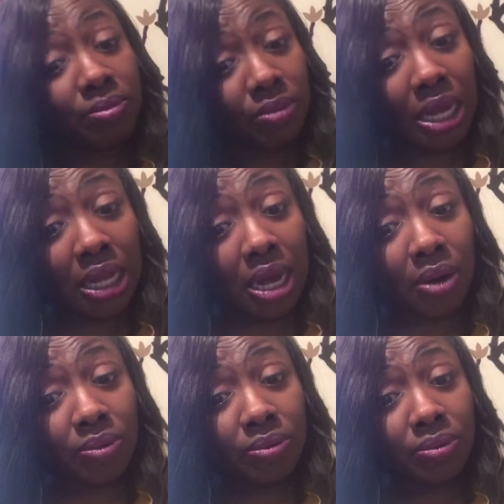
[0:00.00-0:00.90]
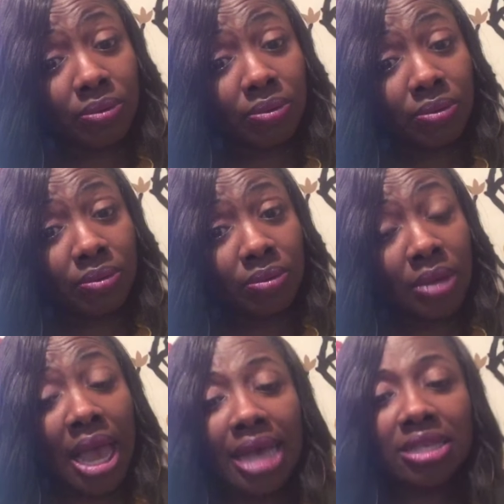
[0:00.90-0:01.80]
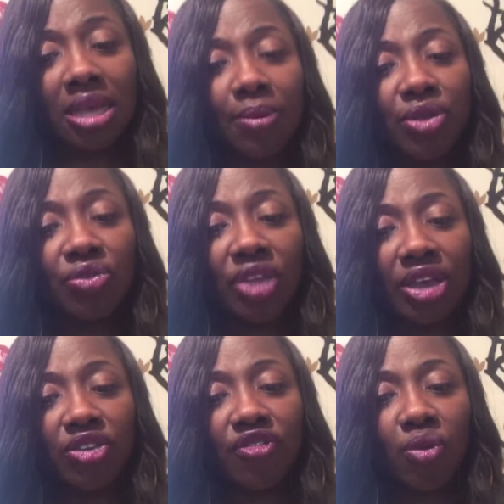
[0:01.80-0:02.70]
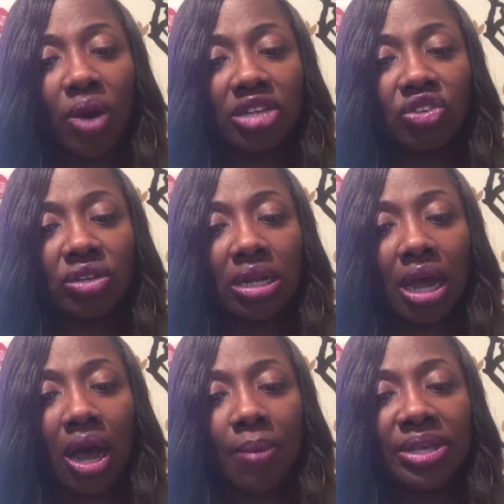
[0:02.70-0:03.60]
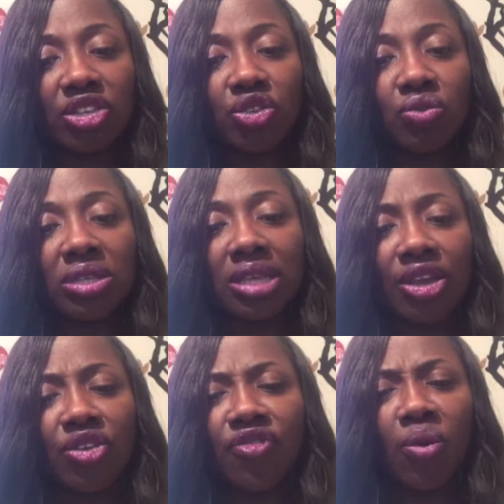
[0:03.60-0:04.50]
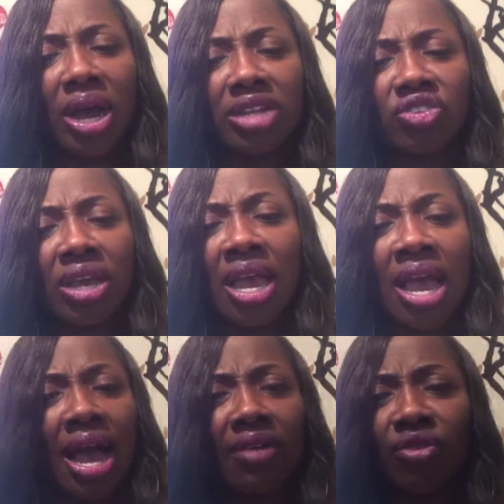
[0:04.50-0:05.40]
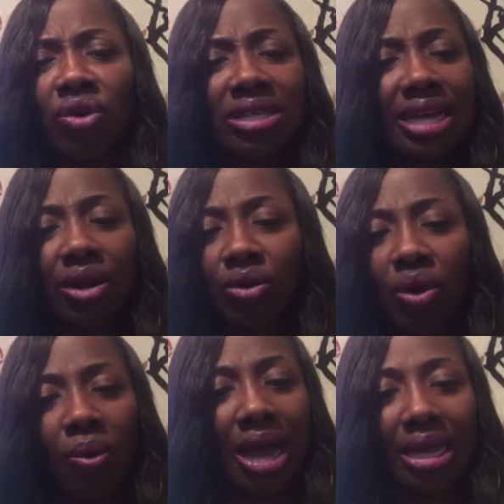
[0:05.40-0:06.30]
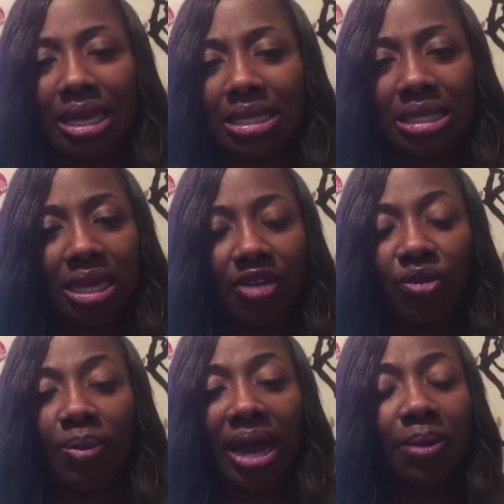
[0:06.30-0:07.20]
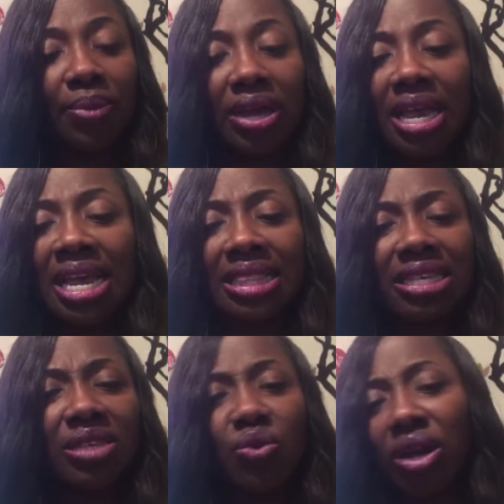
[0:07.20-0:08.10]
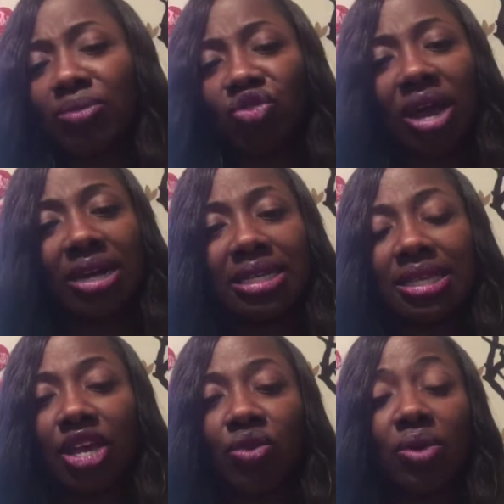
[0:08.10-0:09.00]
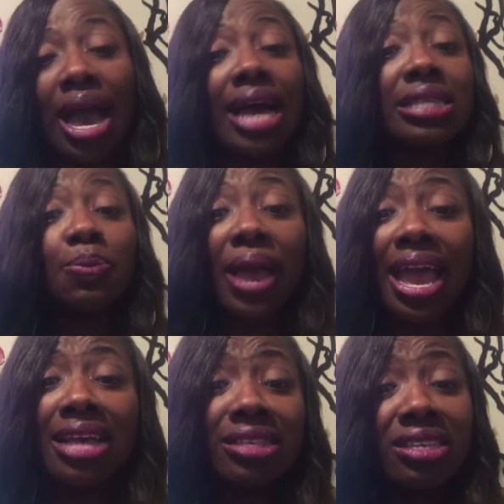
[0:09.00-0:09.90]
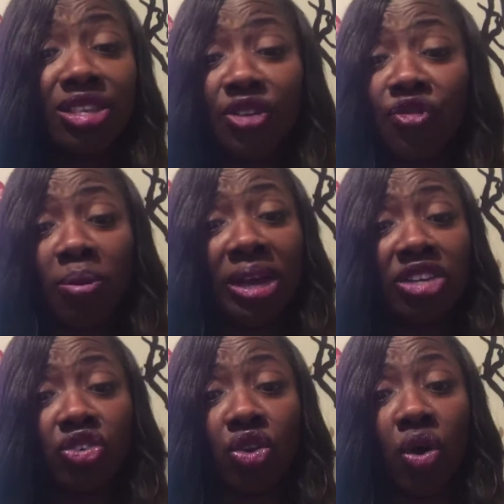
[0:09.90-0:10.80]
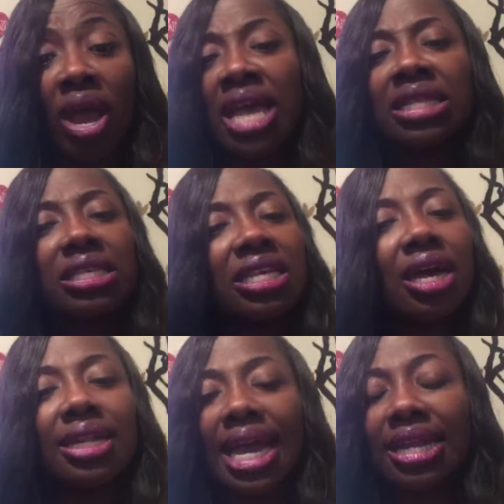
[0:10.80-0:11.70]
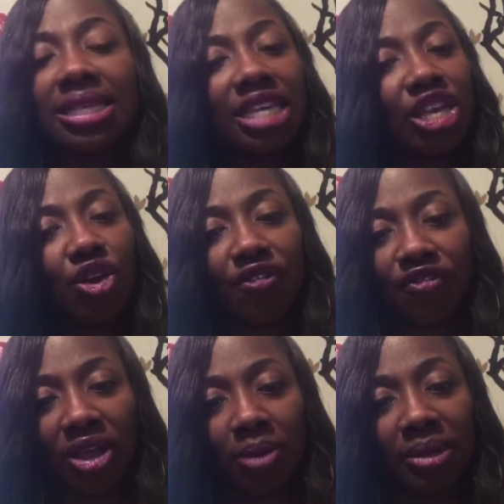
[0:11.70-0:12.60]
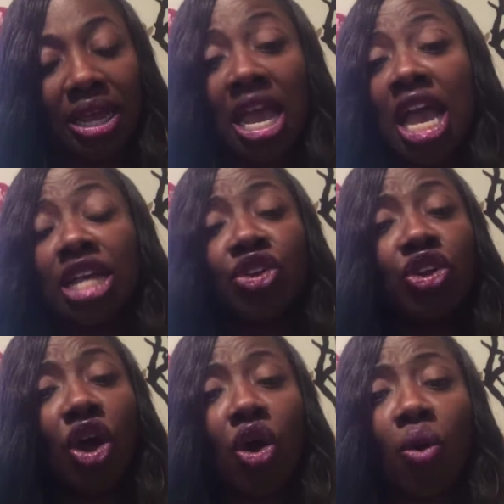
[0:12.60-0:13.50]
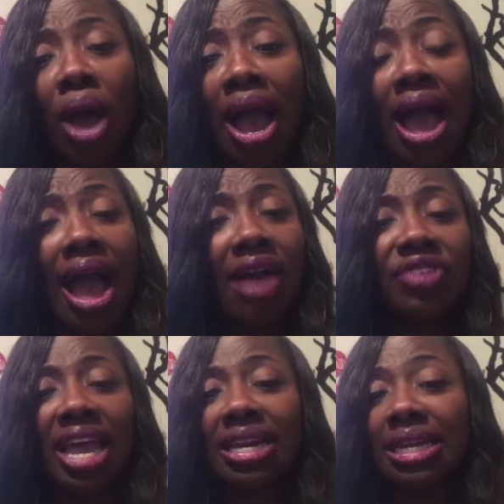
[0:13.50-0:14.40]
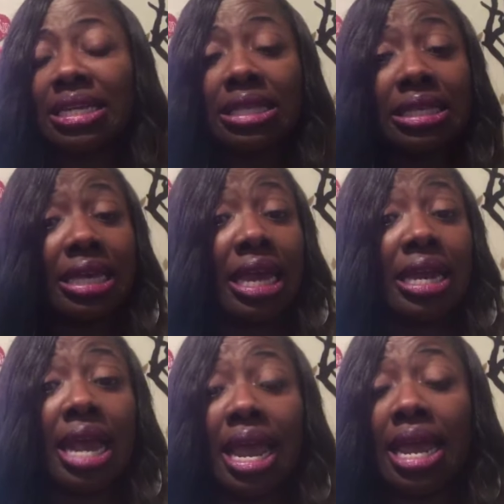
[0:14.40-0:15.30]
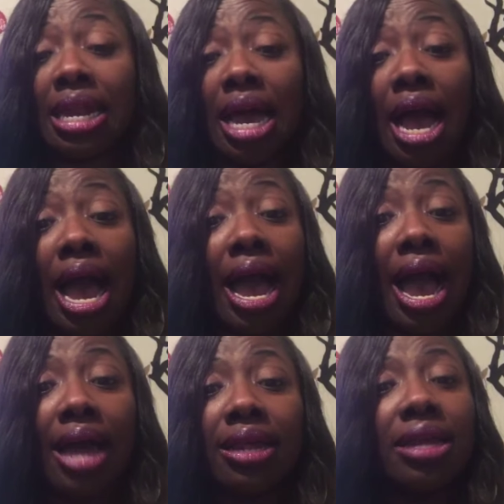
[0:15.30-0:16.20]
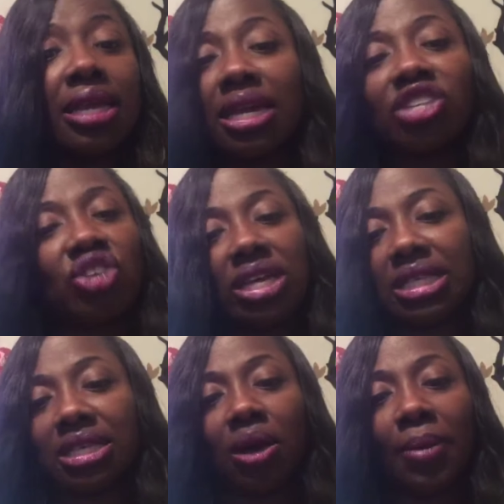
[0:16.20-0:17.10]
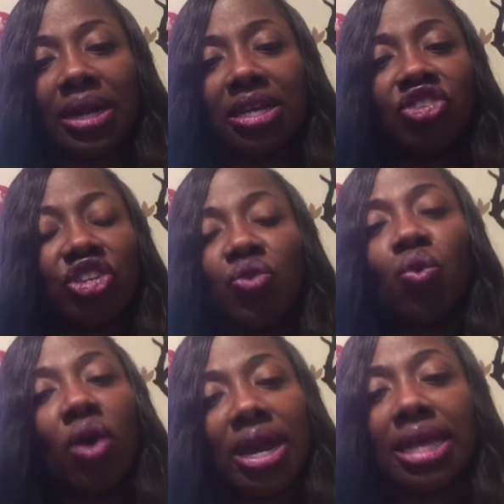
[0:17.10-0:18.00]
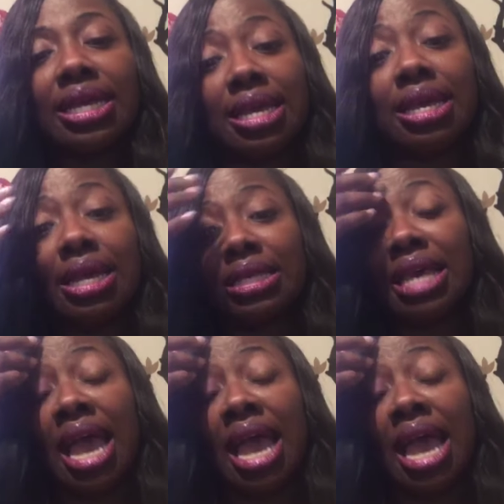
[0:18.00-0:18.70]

Hello? And some of you, thank you for watching. Ms. Noons, thank you for watching. Of course, I don't know why I can't see everybody, but this is what I'm trying to say, you guys. Pass this information on to young ladies in your family. You know, I've had nieces, and I didn't get a chance to tell my niece. She wanted kids.